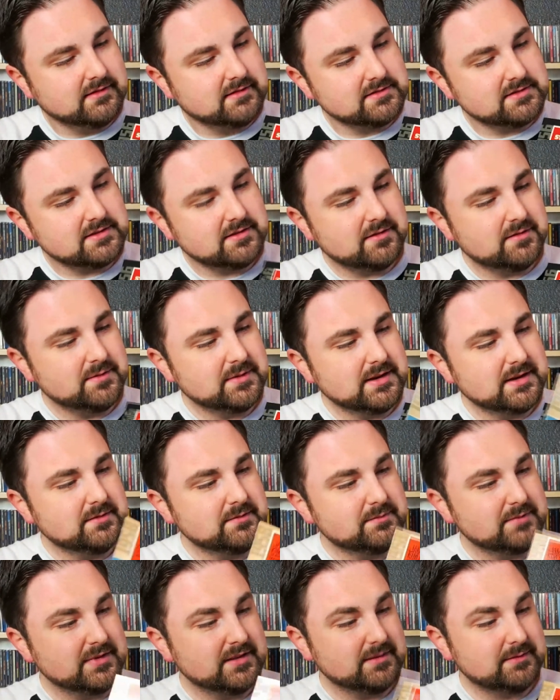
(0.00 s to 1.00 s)
So,
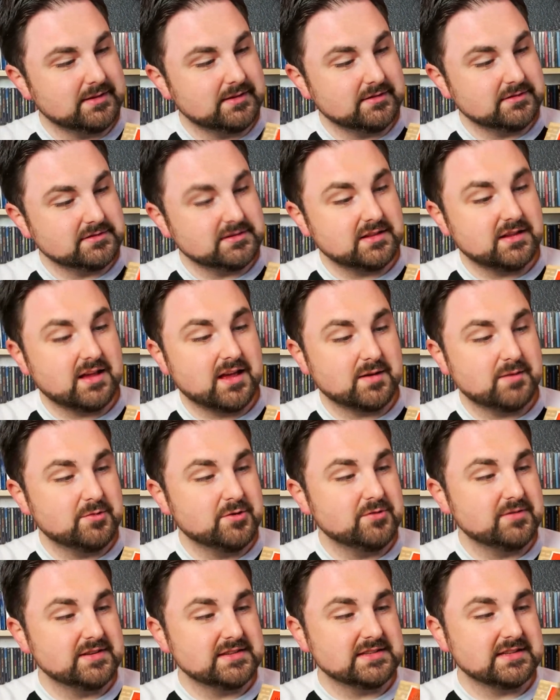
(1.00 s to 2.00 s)
there's a lot of
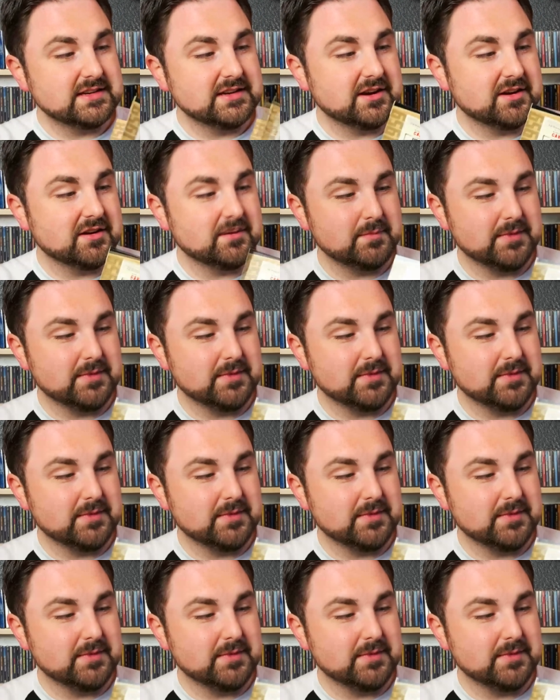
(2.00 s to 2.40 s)
movies in here.